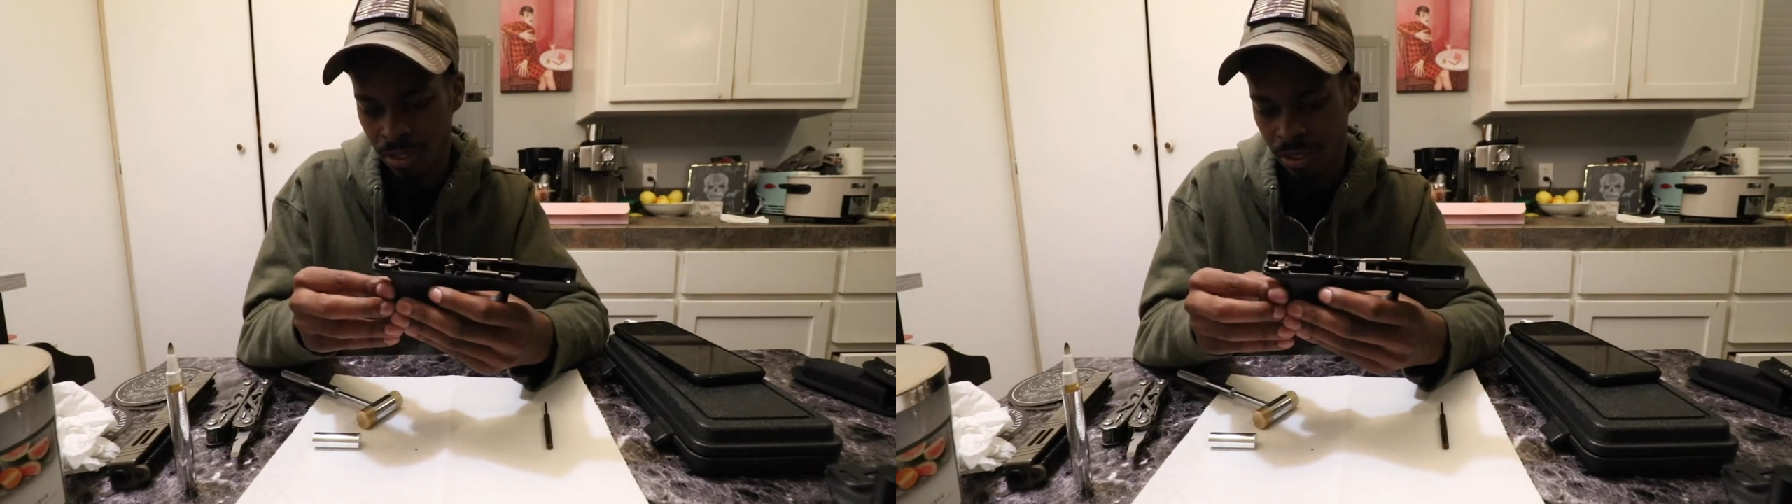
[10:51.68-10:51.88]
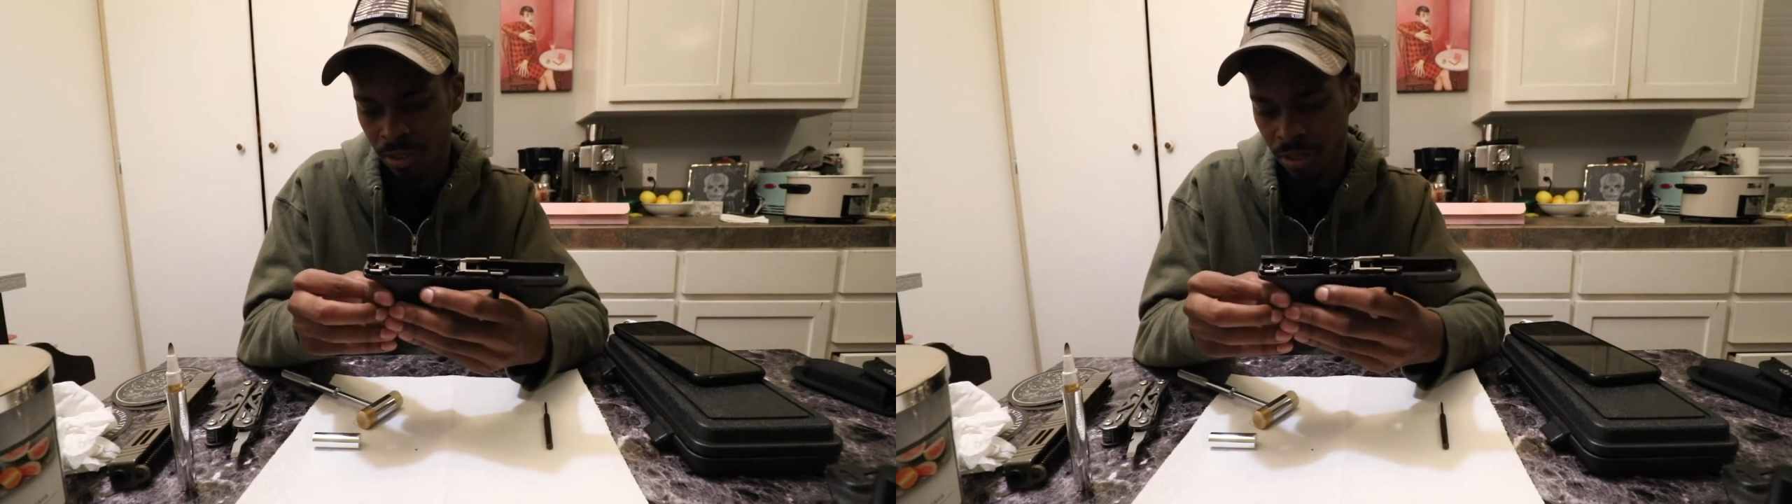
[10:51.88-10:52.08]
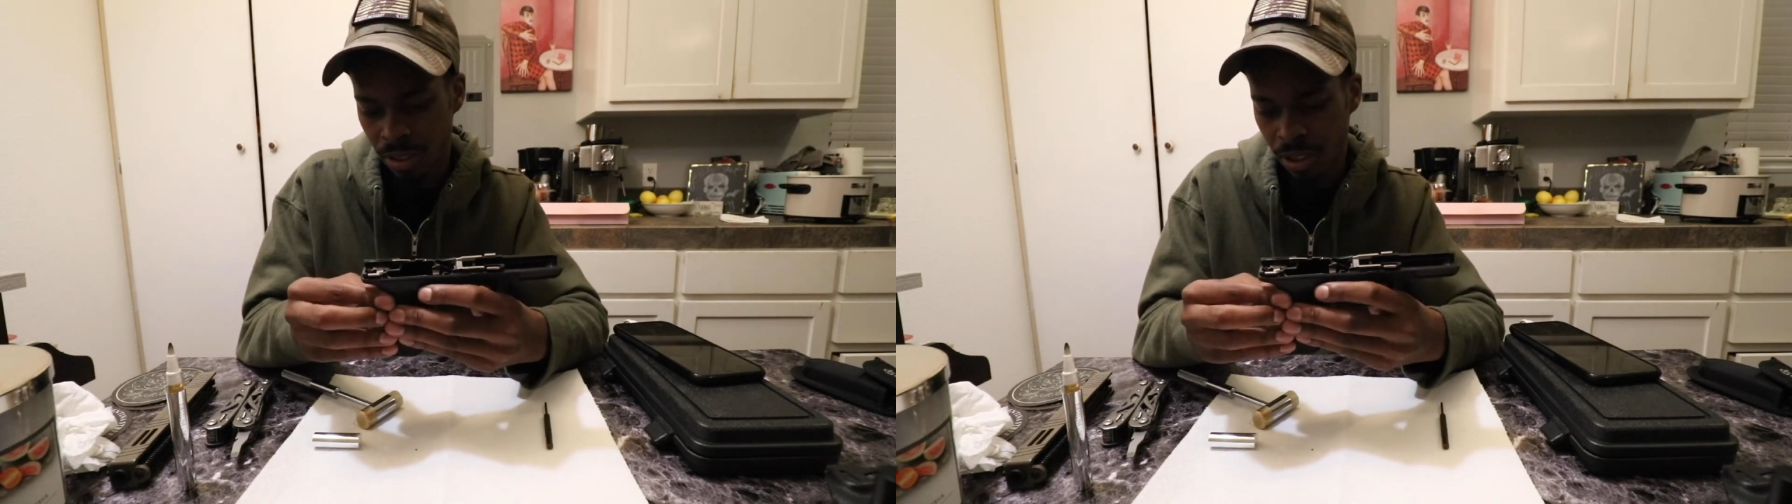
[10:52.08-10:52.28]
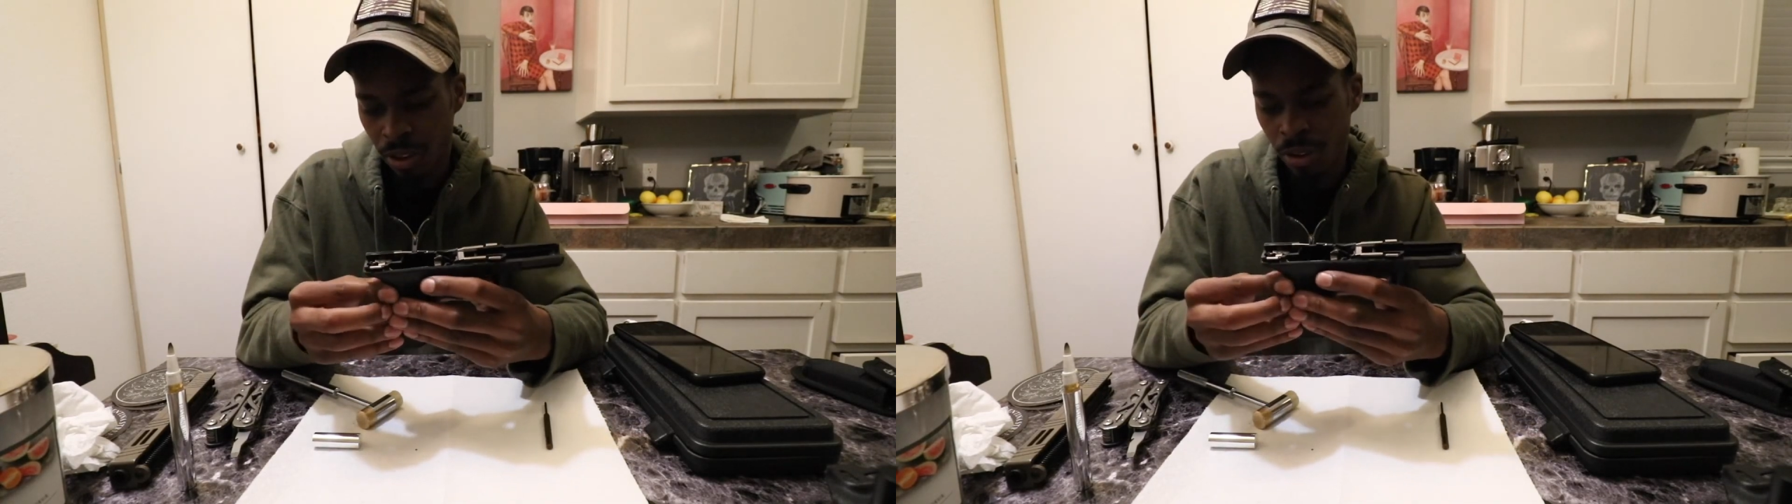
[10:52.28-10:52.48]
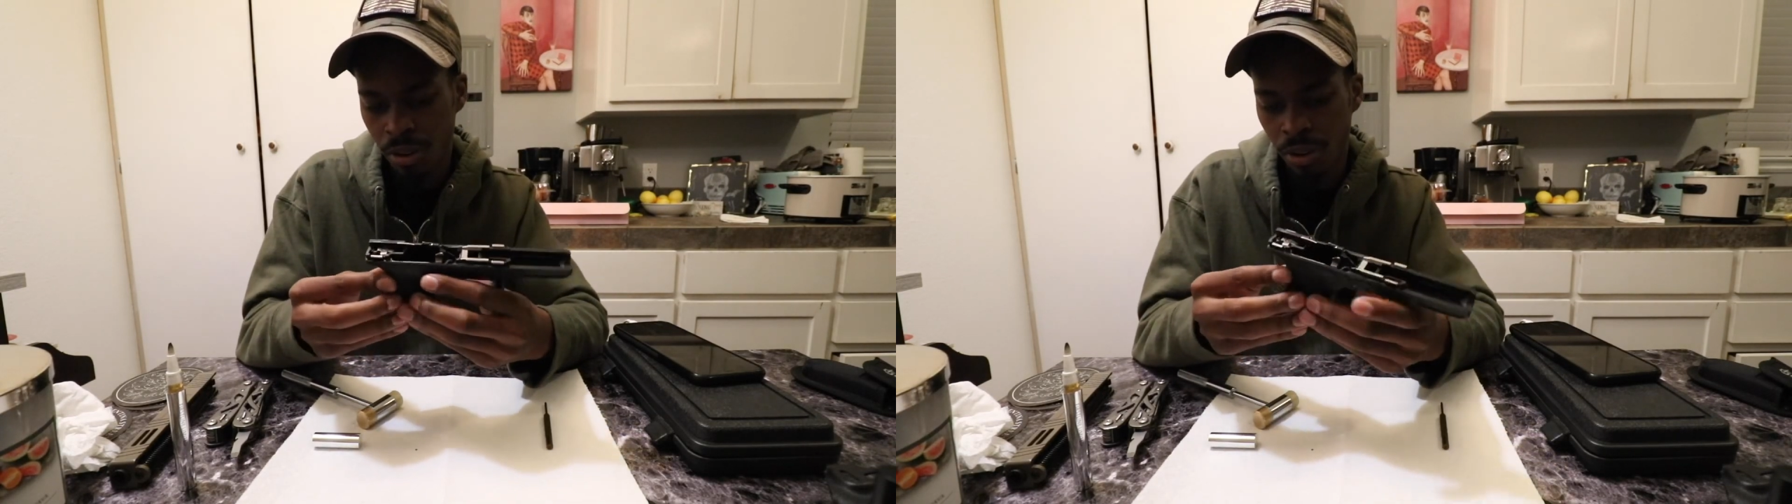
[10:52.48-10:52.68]
You
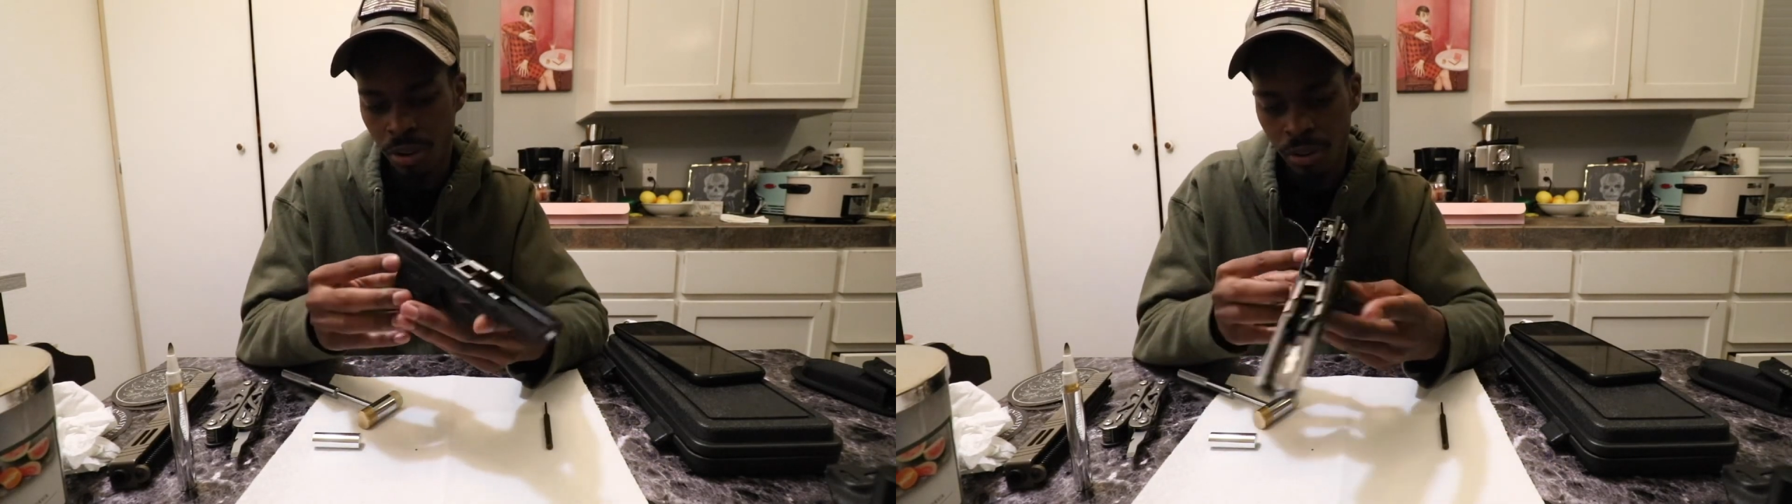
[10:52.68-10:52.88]
know.